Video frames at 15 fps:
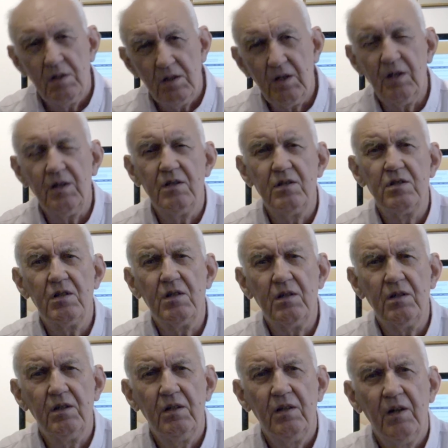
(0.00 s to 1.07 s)
and uh,
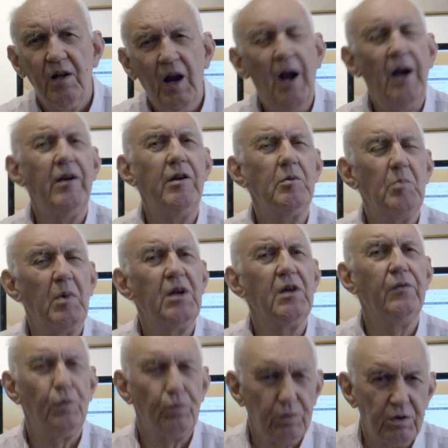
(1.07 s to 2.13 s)
how it may
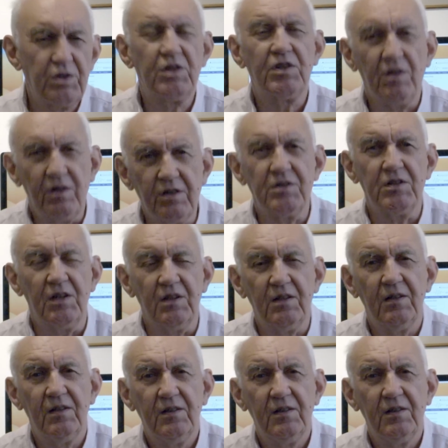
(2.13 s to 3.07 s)
have all started.